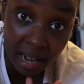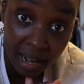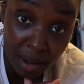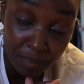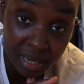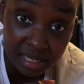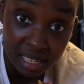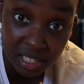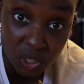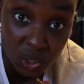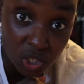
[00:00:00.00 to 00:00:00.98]
I am
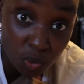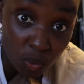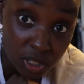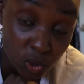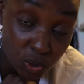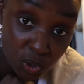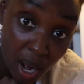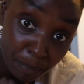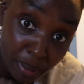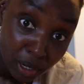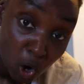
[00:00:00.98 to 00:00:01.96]
excited to see what's going to
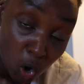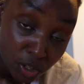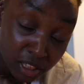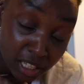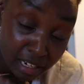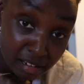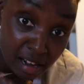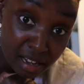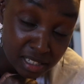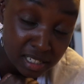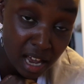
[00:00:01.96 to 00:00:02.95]
happen on the
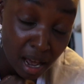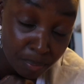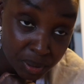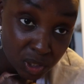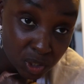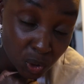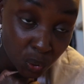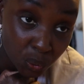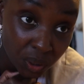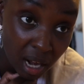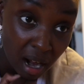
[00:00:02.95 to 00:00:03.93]
next
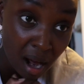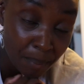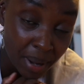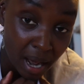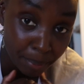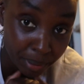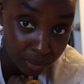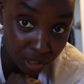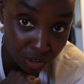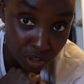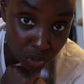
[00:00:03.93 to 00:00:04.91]
episode. Am I happy with
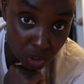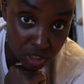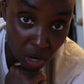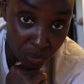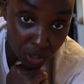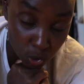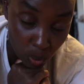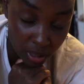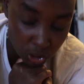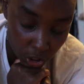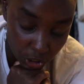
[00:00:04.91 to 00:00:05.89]
the result, how this
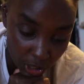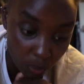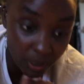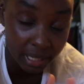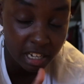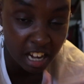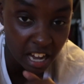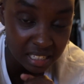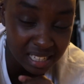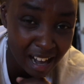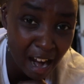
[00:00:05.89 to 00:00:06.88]
one turned out?
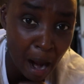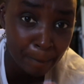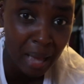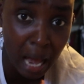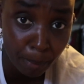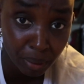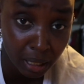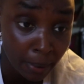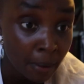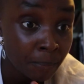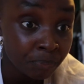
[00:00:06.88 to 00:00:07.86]
Yes, I am happy.
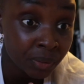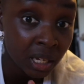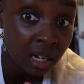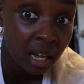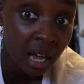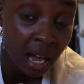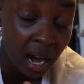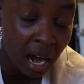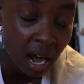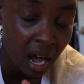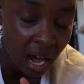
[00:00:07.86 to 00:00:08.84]

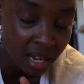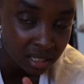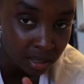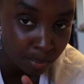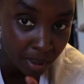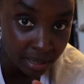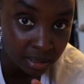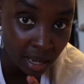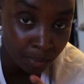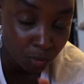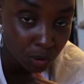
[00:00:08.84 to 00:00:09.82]
I suspect
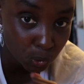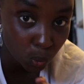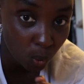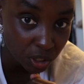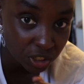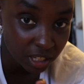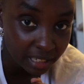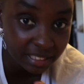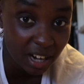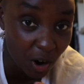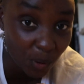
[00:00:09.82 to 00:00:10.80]
I'm going to watch
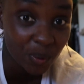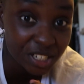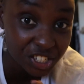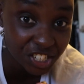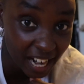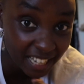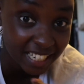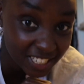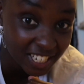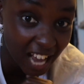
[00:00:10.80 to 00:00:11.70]
that car wash challenge